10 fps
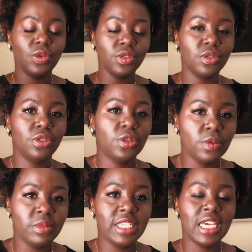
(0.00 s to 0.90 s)
your
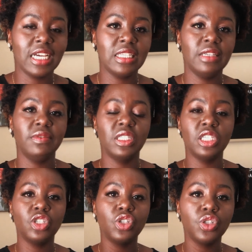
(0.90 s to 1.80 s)
social media
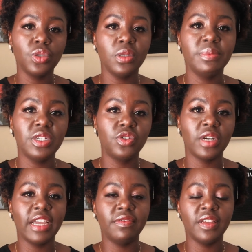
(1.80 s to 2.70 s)
activities should be
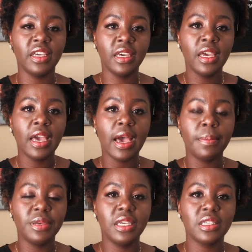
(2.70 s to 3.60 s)
driving a
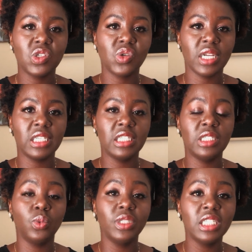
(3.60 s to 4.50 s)
bigger
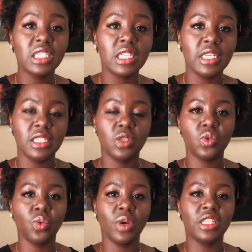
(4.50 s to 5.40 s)
strategy, which is linked
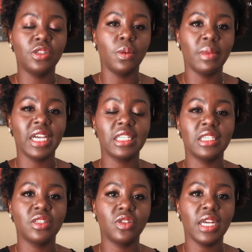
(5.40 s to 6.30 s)
towards your
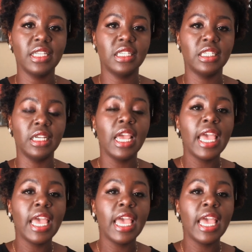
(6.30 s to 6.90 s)
marketing strategy.